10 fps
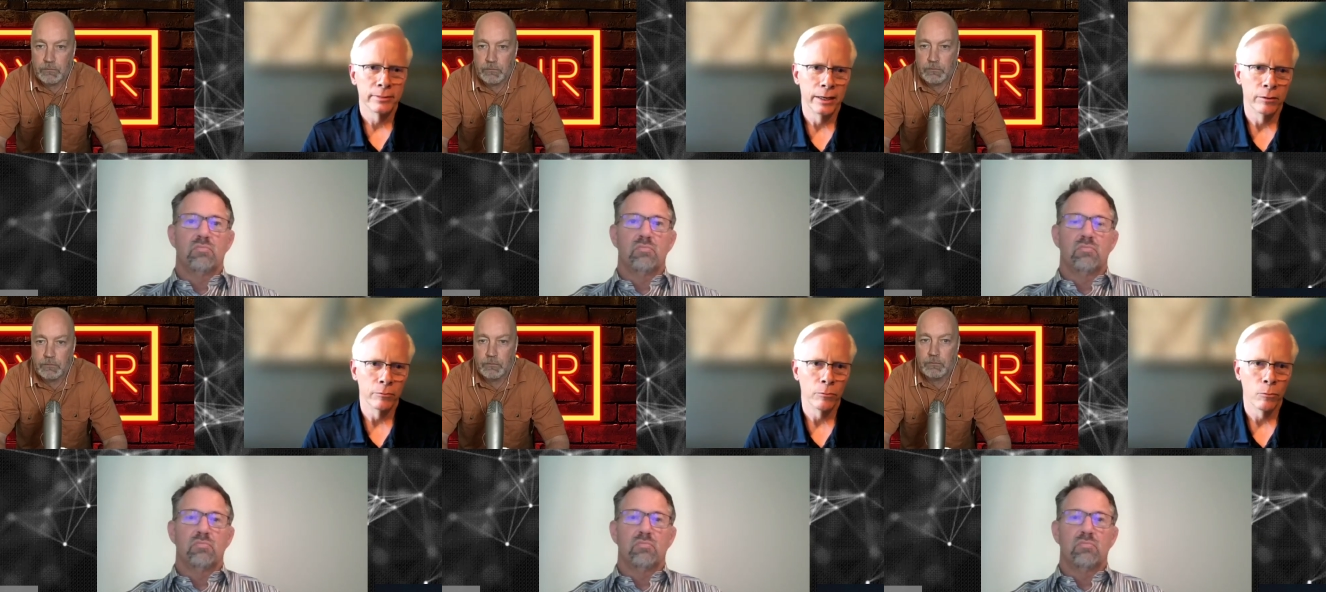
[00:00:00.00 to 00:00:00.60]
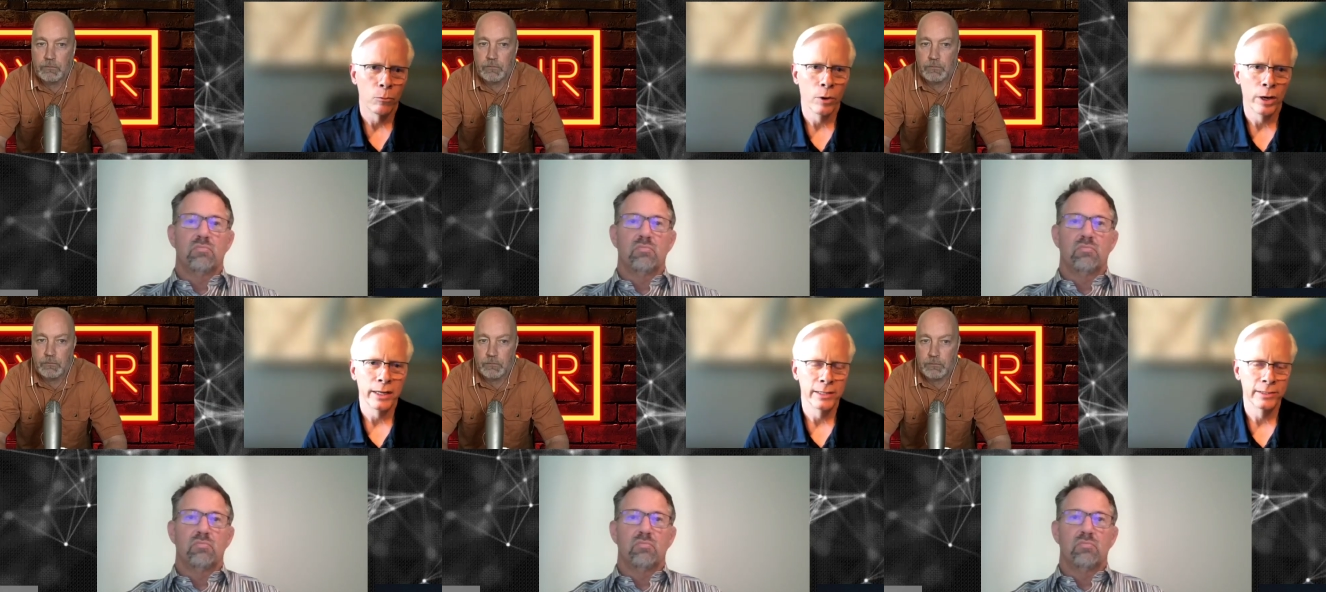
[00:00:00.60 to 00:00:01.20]
Speaker 1: you know
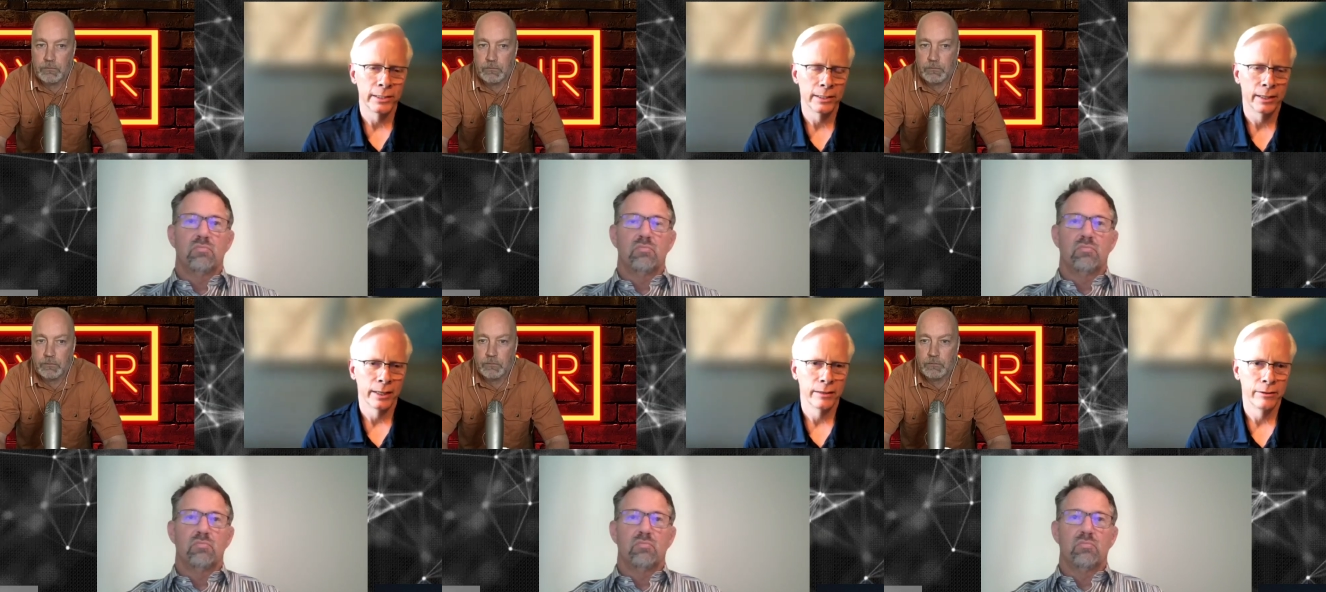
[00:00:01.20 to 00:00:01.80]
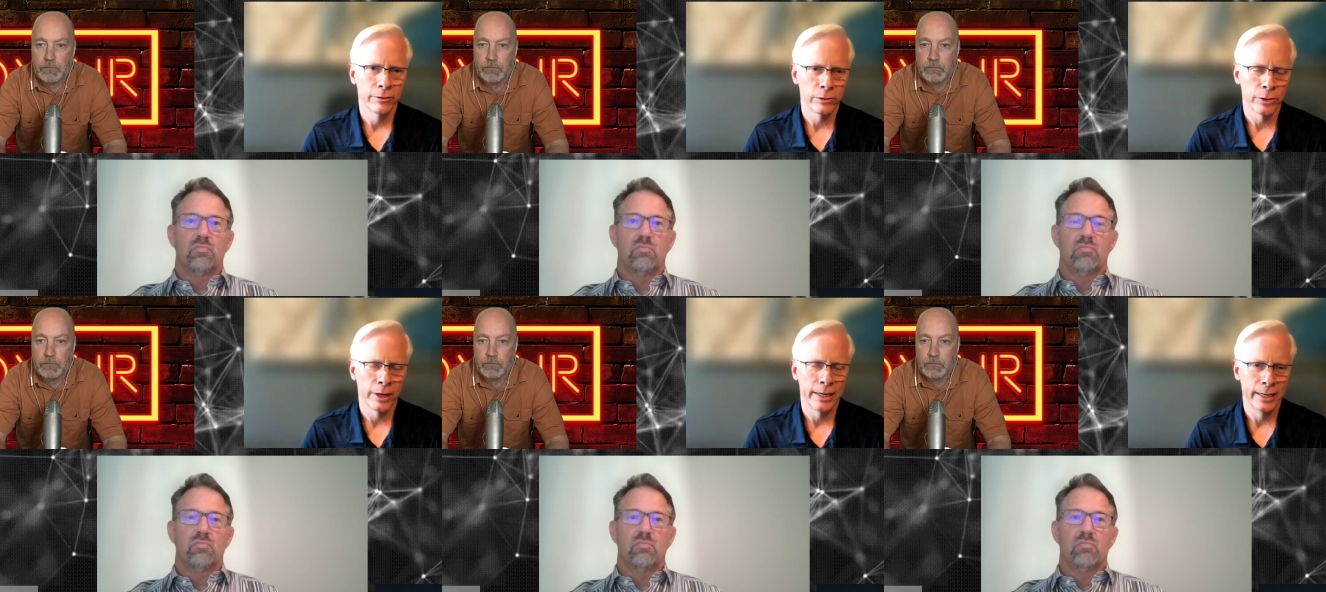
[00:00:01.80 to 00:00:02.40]
what is it that you're
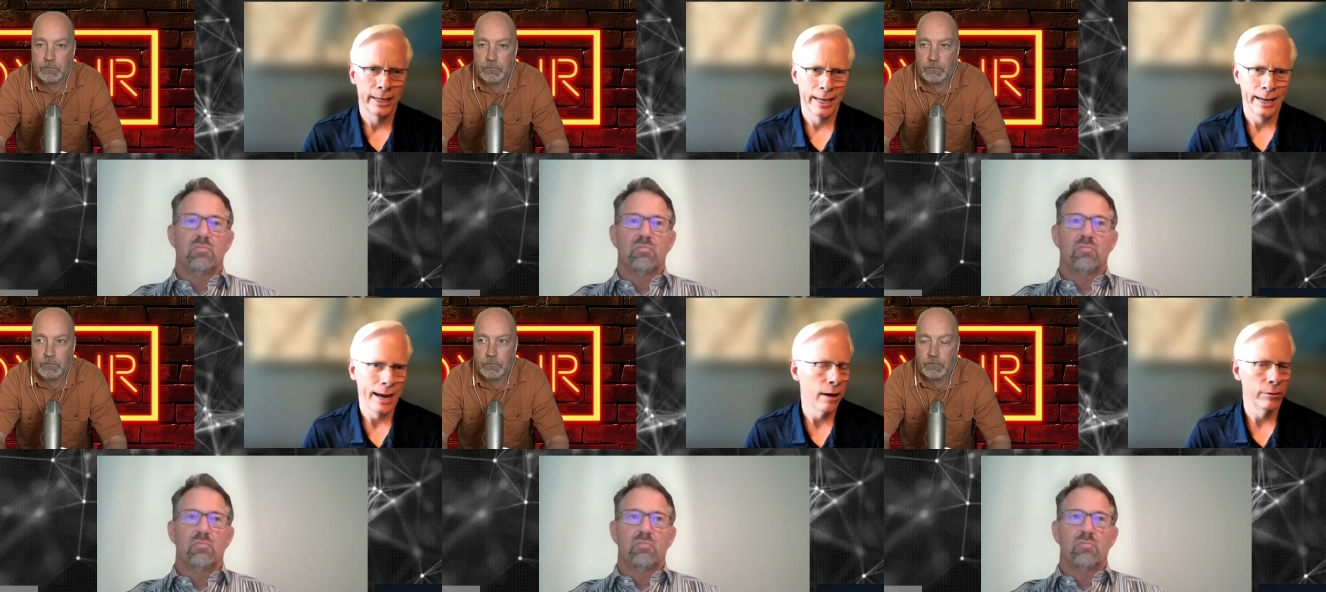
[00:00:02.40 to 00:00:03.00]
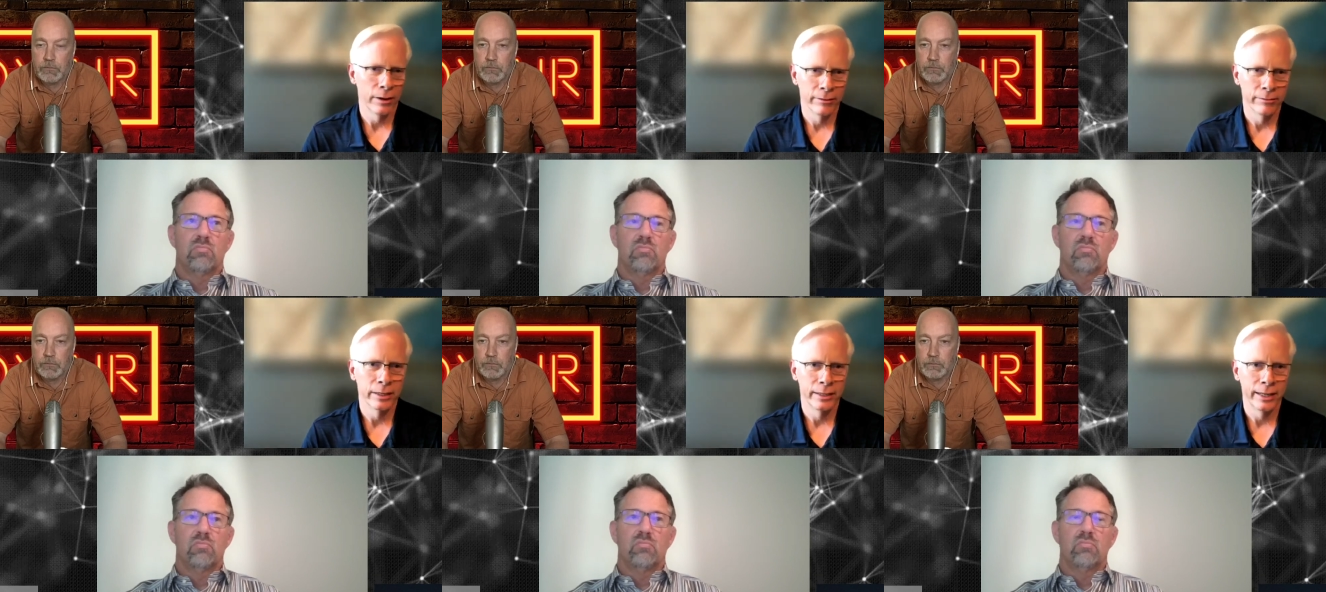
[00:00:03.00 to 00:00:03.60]
trying to get out of
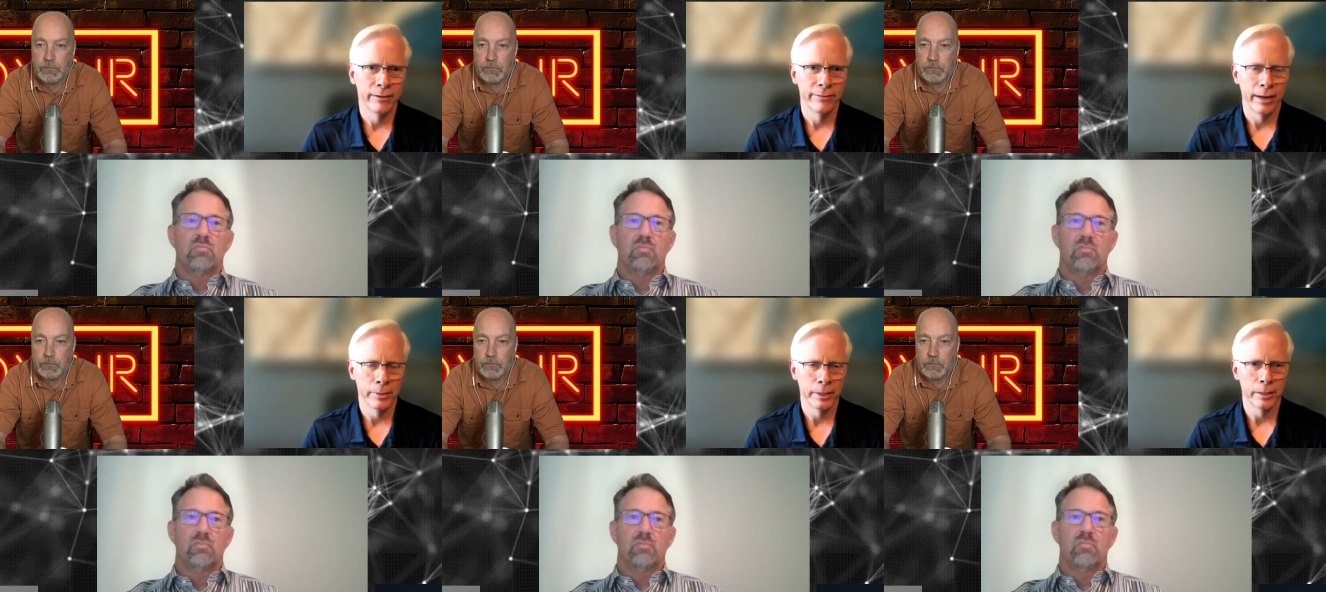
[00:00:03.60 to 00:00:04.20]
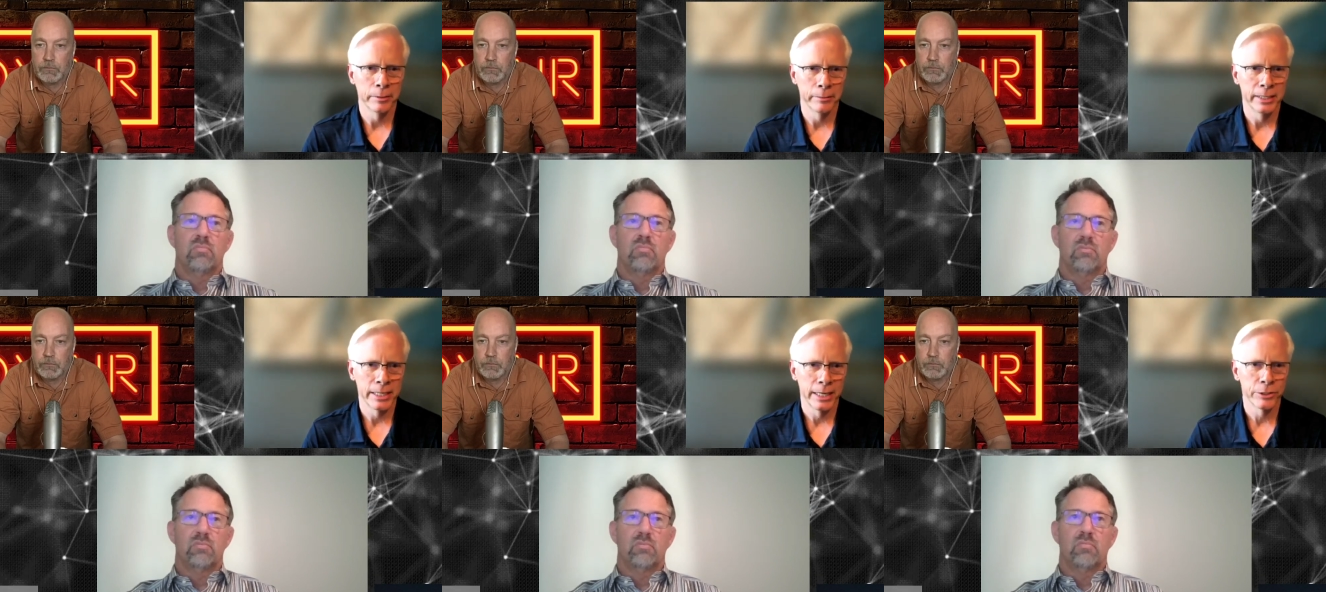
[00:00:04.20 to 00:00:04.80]
a data fabric
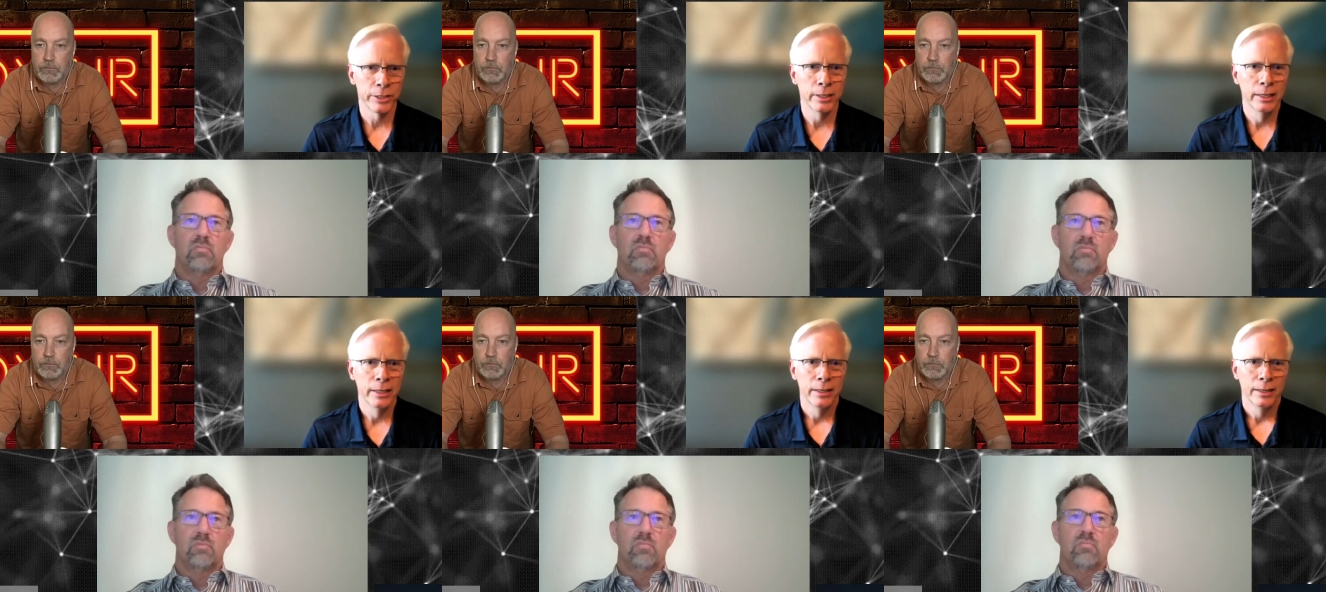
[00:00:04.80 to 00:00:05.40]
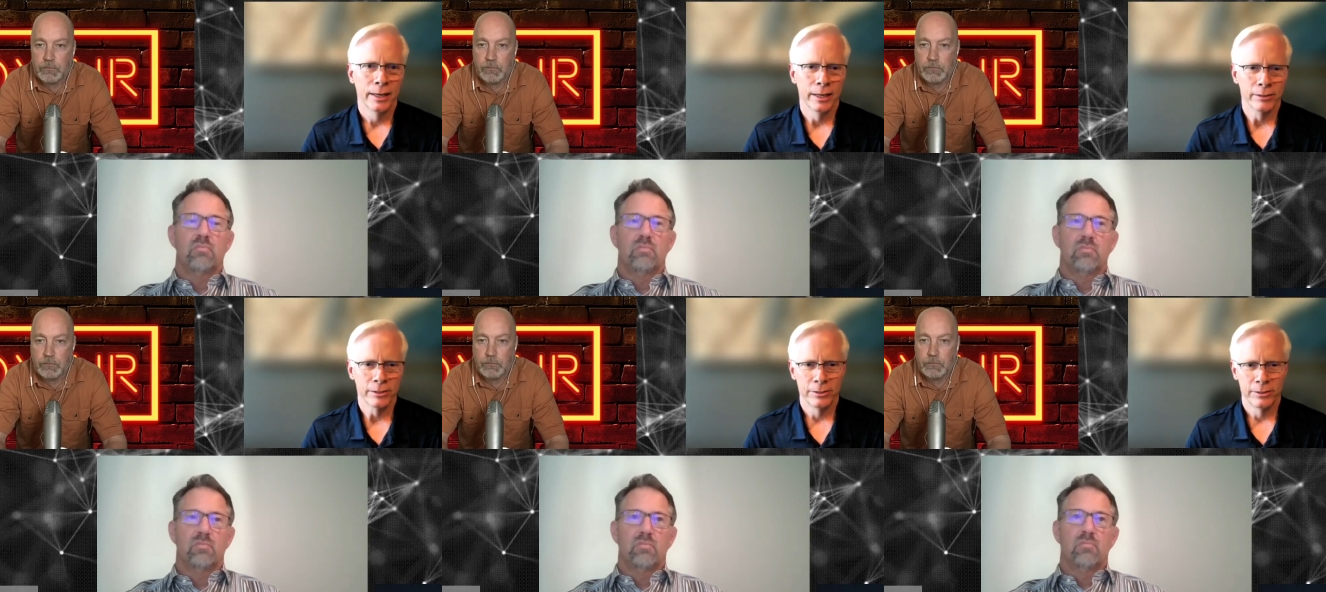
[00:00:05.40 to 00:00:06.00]
implementation uh,
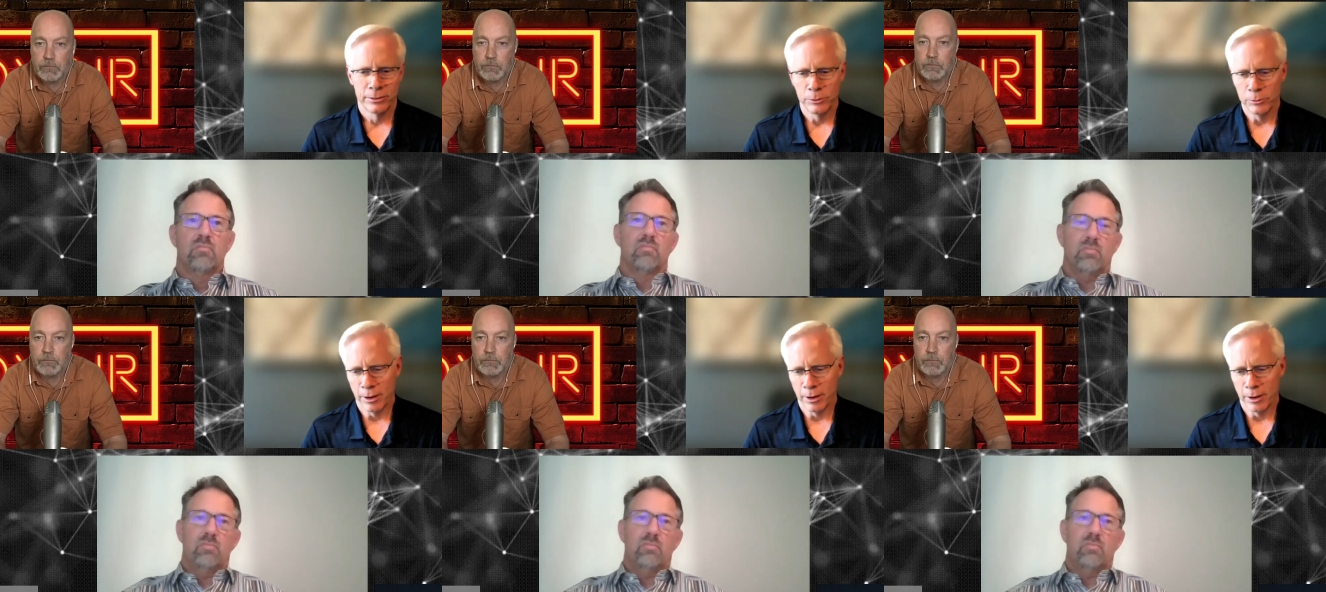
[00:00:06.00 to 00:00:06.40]
too